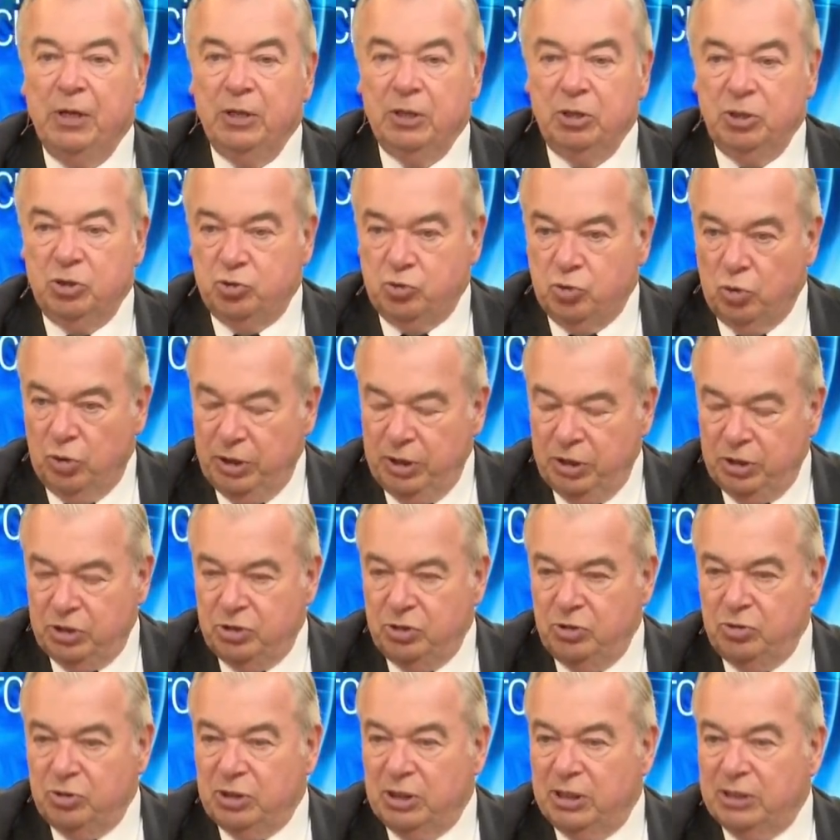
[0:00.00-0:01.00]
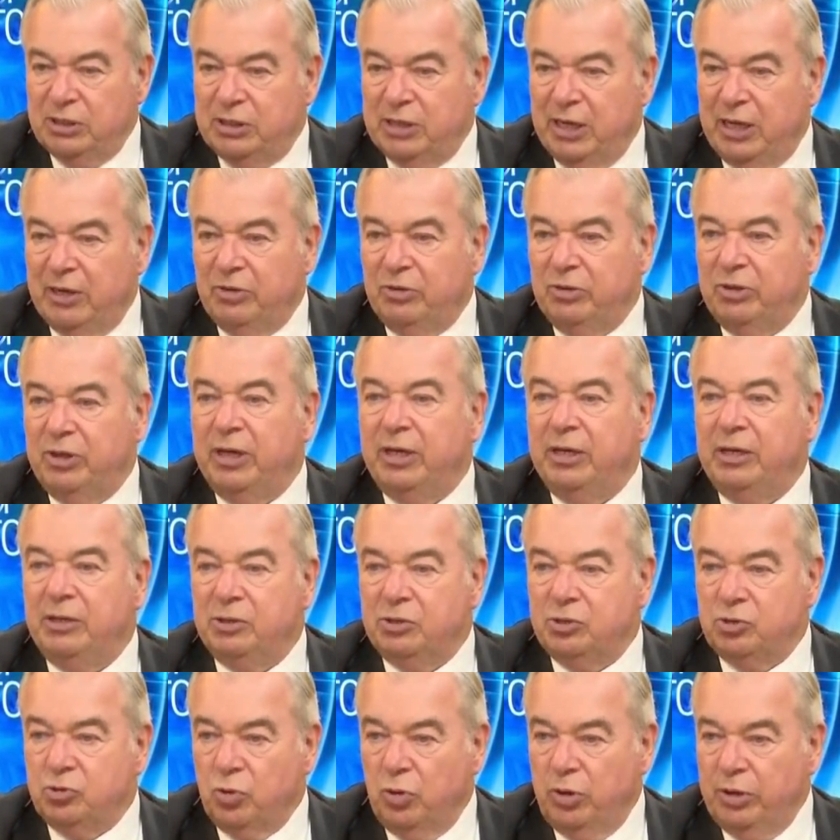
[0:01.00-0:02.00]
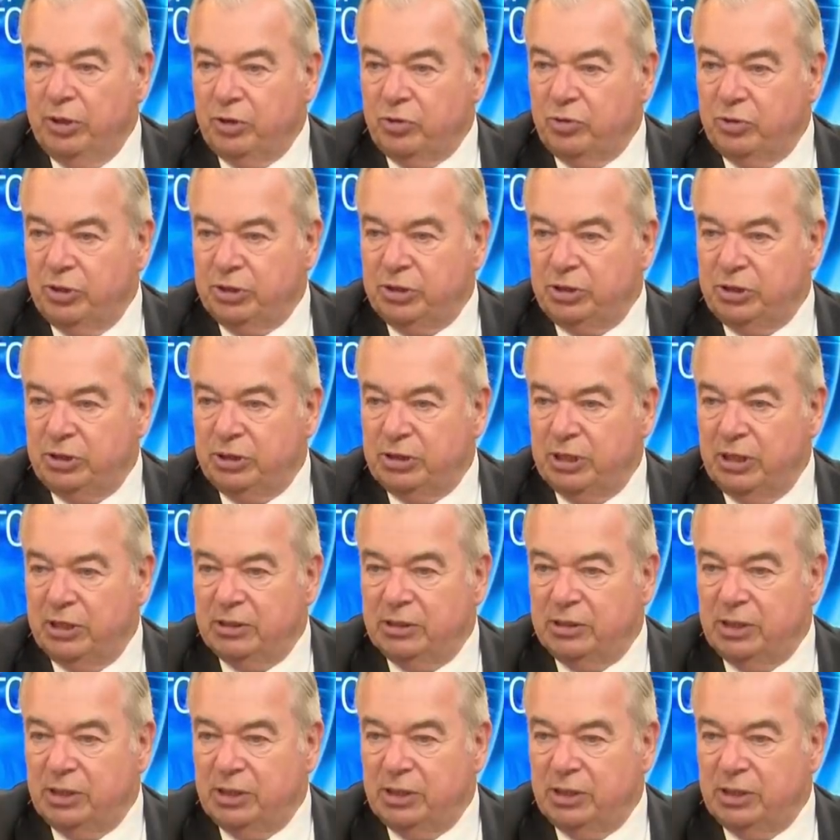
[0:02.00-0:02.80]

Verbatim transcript: destroy the Jews on Saturday, destroy the Christians on